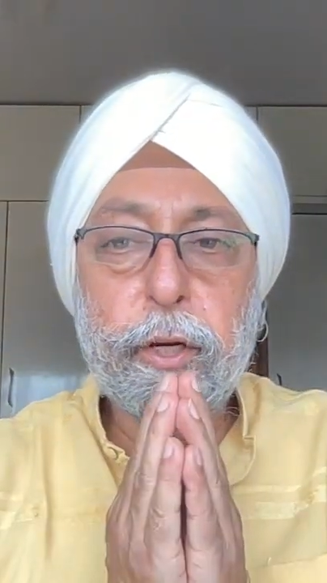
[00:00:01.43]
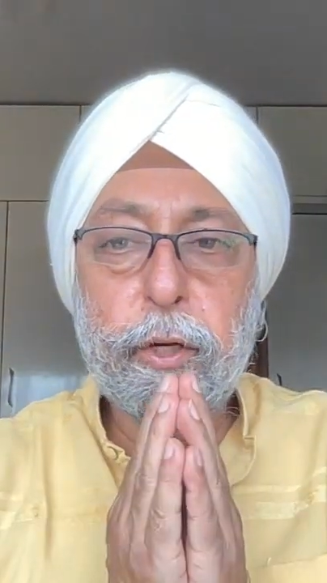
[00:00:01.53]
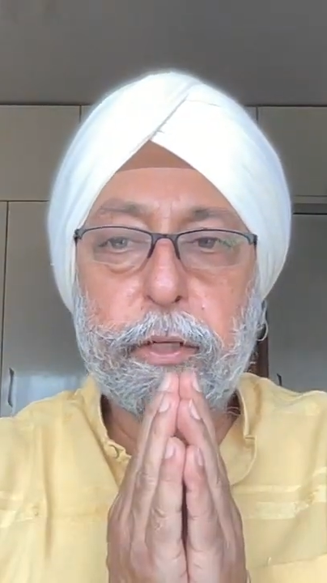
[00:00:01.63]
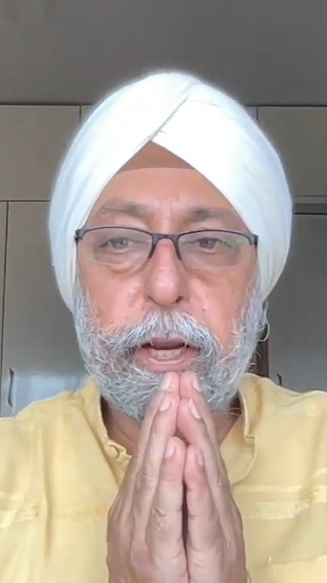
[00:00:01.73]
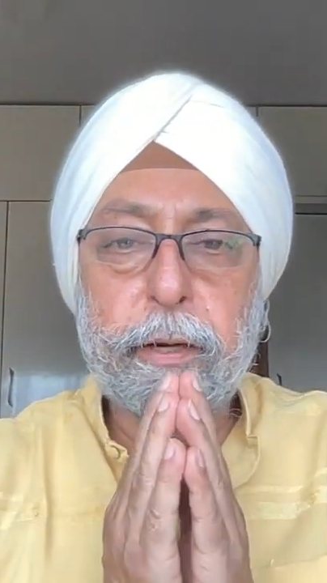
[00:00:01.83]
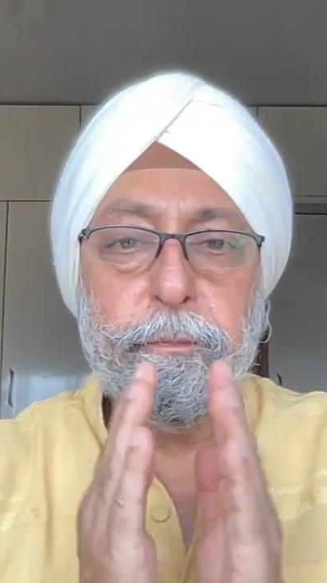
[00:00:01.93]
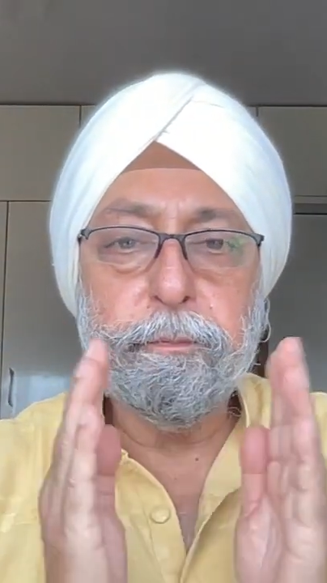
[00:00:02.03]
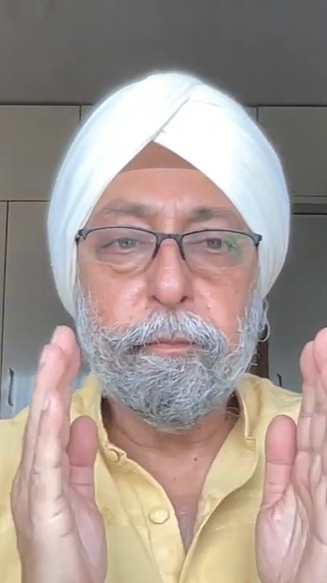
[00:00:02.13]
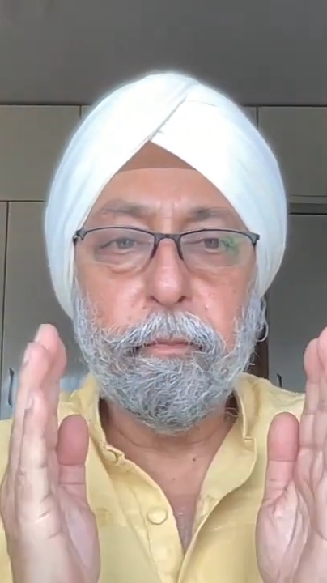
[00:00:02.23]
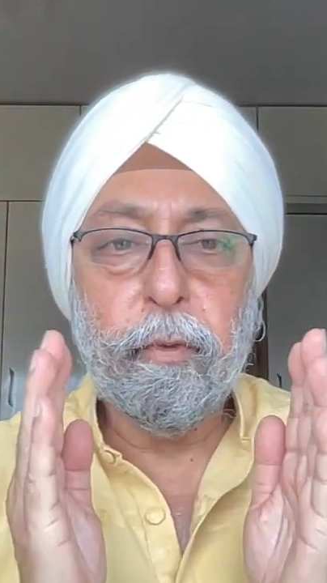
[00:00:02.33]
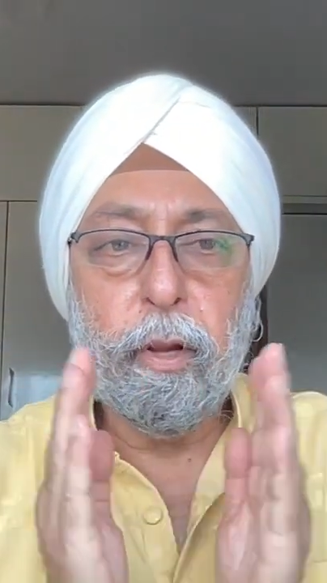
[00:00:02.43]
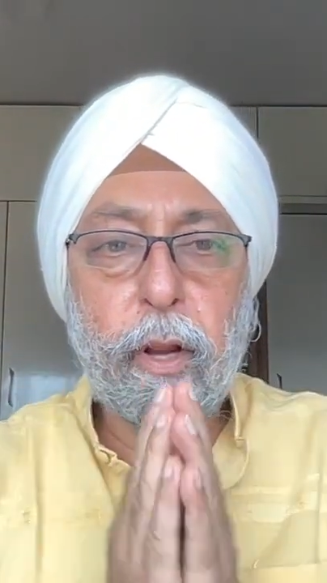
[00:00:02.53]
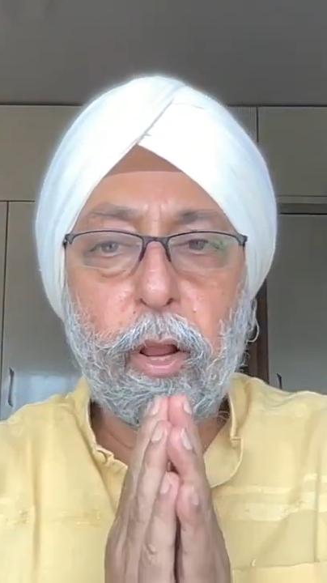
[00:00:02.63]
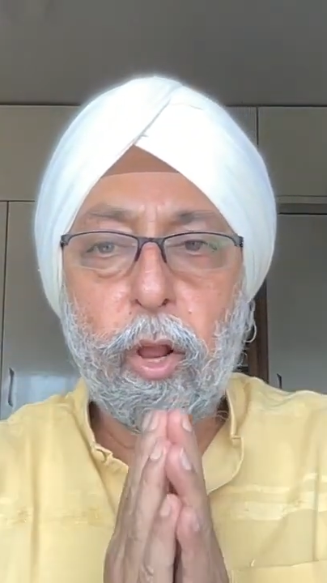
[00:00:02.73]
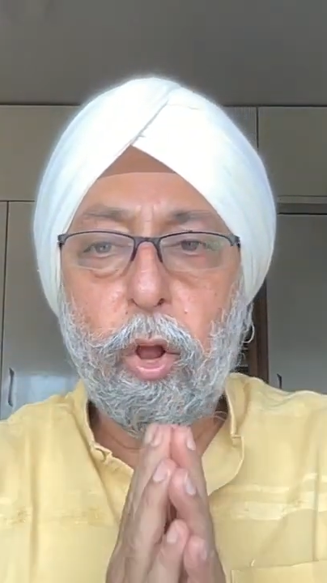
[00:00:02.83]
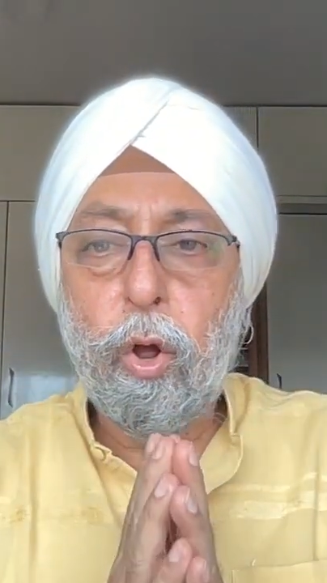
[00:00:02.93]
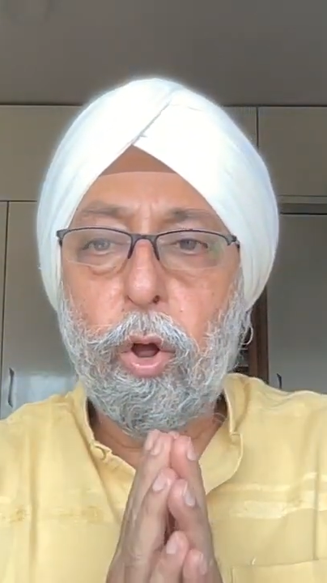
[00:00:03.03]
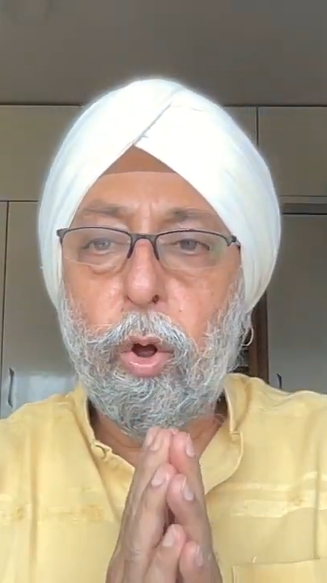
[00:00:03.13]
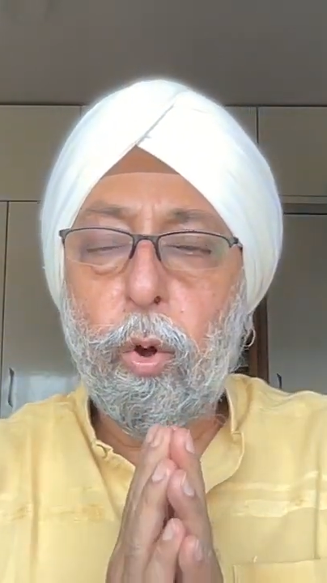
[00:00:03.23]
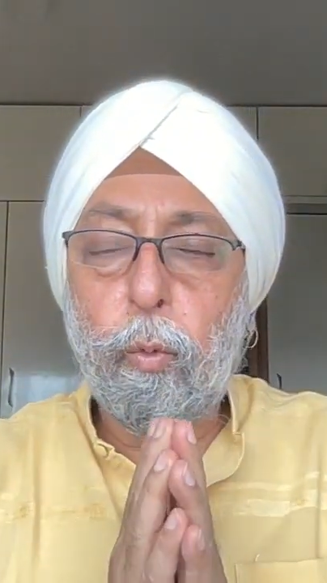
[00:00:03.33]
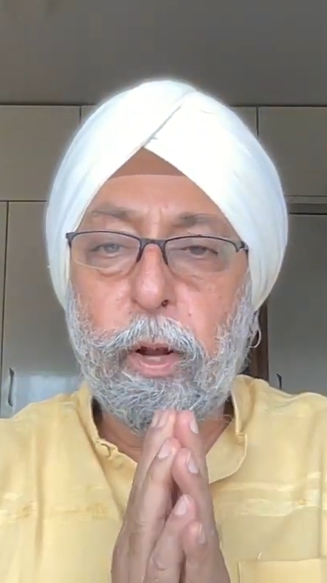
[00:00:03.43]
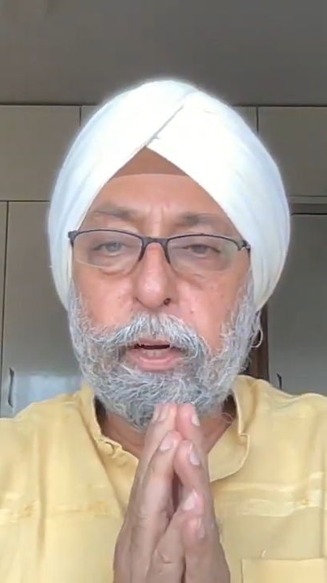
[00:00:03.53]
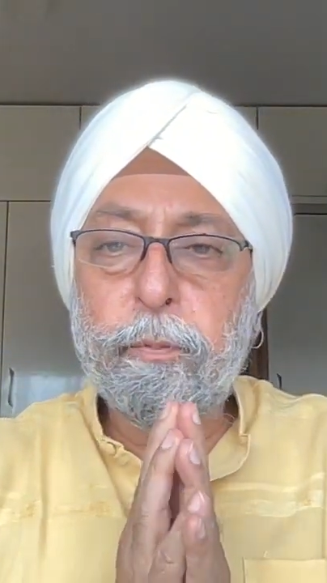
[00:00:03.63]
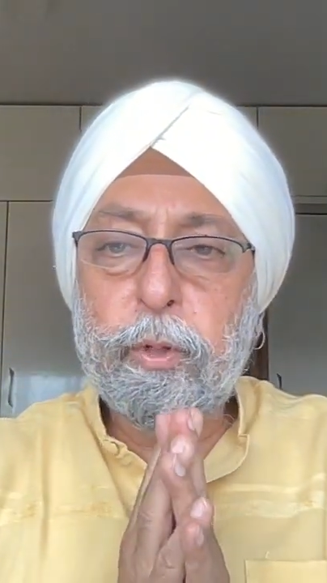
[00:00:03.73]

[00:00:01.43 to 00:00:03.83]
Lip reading: Good day. Welcome